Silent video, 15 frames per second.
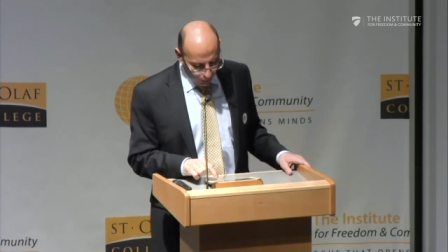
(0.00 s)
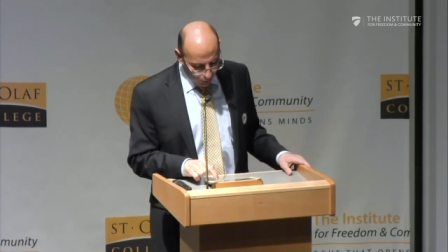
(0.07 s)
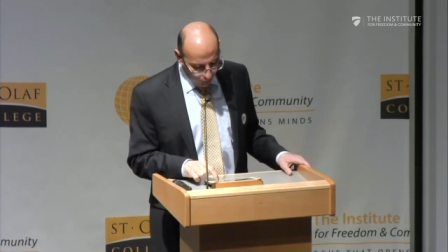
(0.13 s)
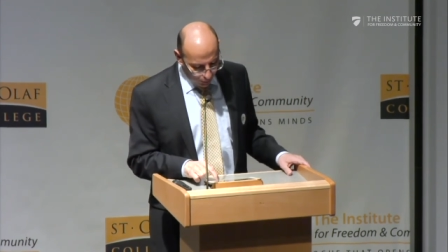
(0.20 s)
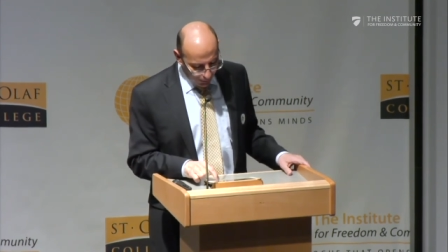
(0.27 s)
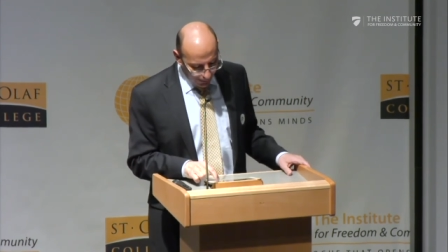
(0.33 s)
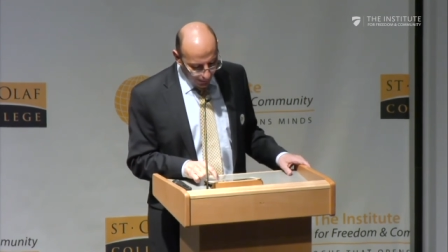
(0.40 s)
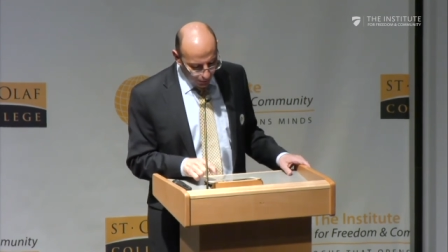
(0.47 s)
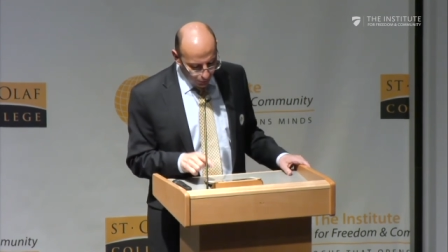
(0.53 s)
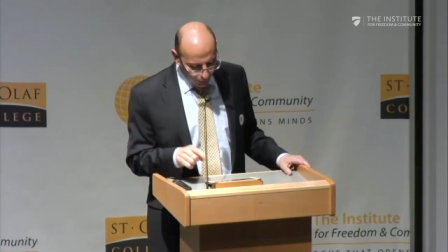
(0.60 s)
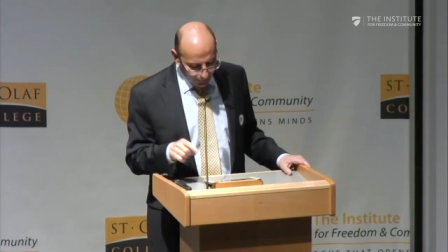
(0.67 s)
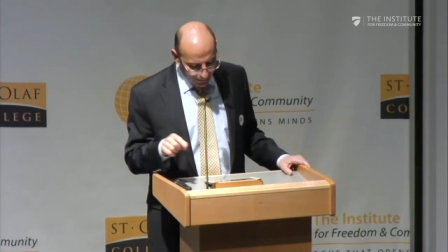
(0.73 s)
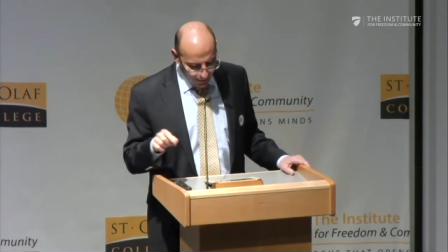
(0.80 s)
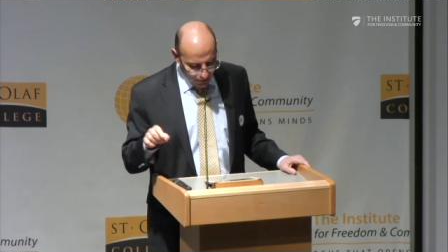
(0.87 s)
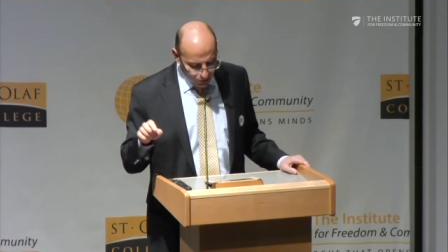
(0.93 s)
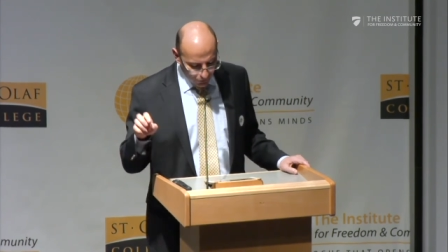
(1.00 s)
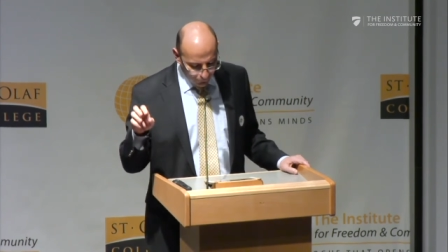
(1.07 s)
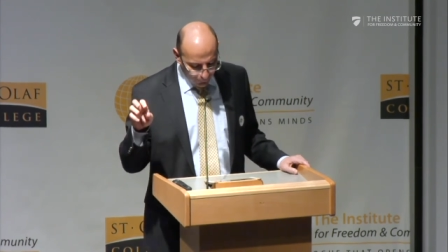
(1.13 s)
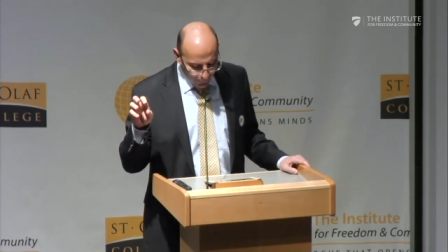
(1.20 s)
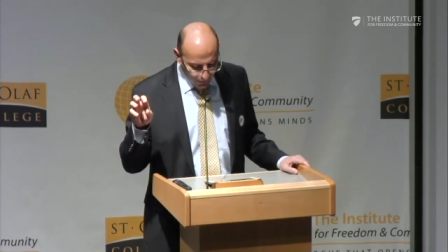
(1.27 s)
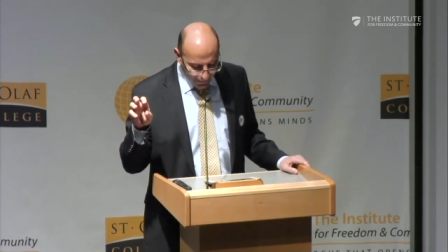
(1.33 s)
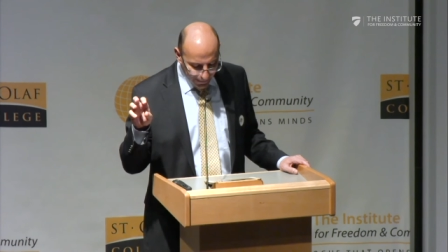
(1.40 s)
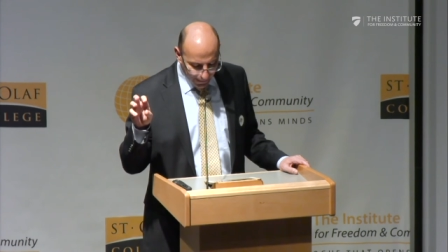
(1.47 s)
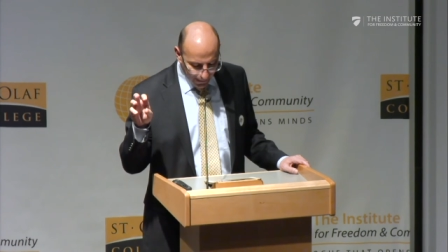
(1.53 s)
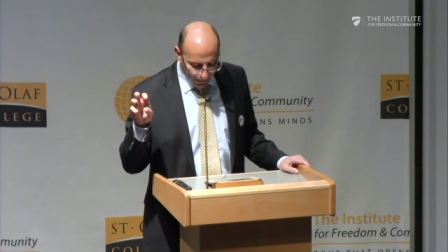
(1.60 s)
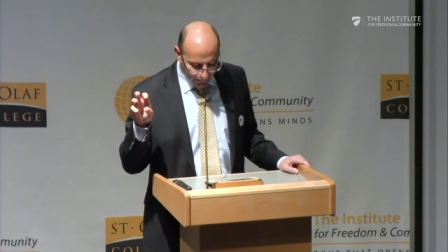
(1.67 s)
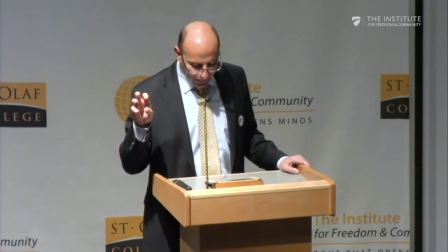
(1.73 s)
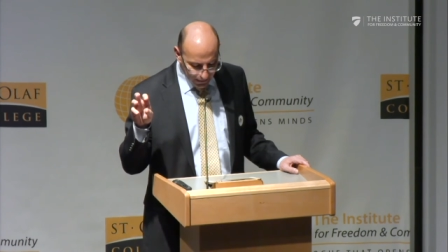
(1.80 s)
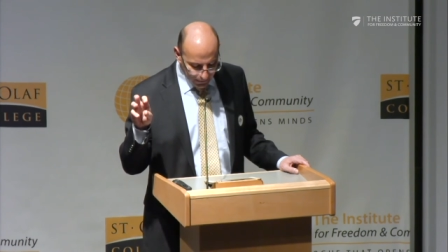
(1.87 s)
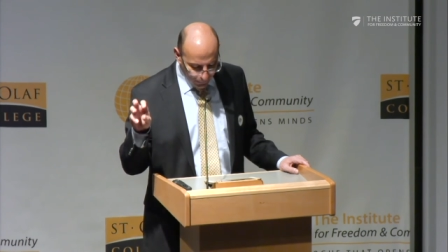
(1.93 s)
or in context of political
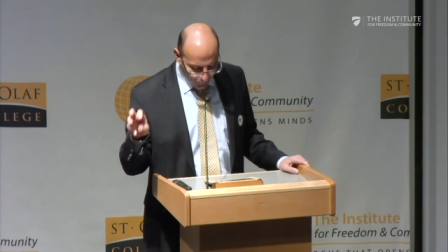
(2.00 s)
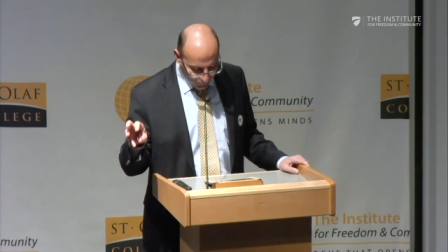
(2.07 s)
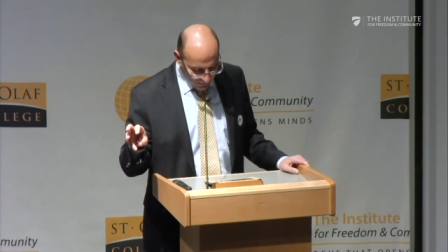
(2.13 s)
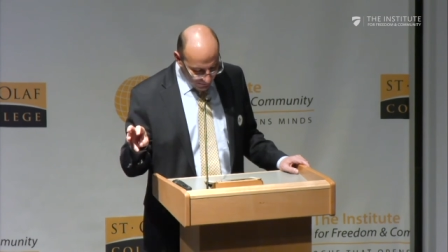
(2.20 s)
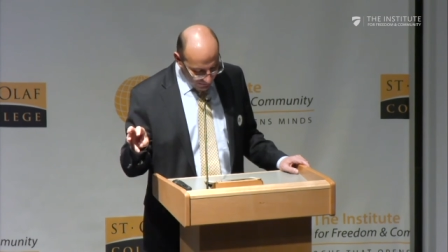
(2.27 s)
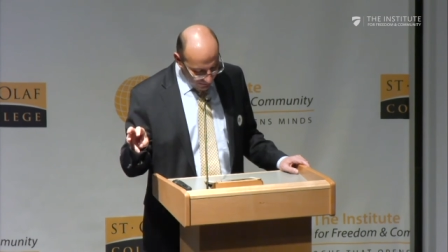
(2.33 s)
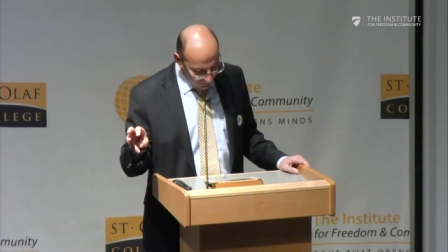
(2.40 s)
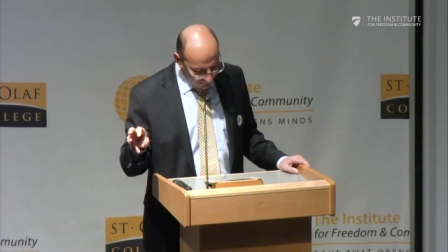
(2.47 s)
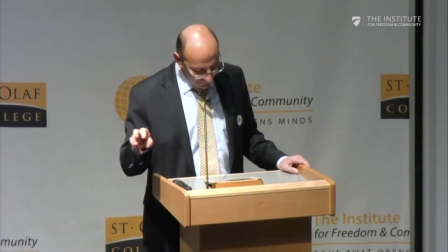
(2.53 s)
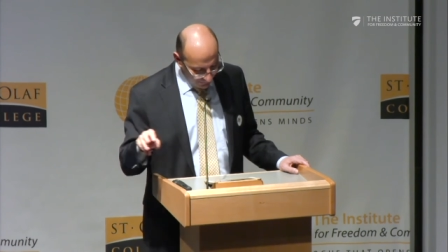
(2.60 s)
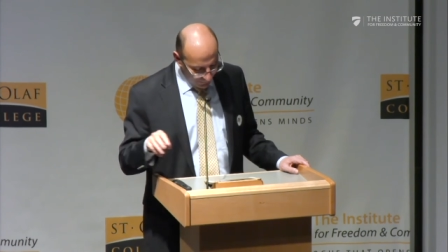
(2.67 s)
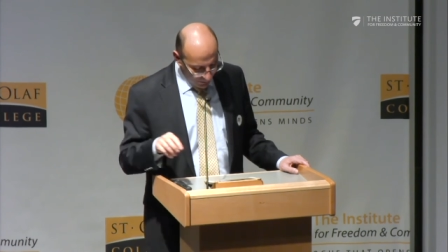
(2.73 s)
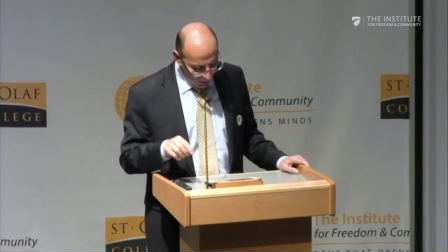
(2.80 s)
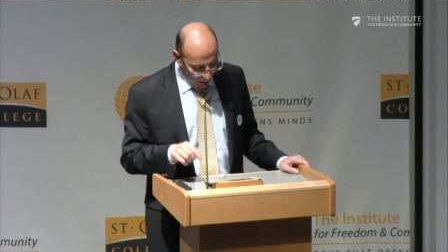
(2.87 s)
despotism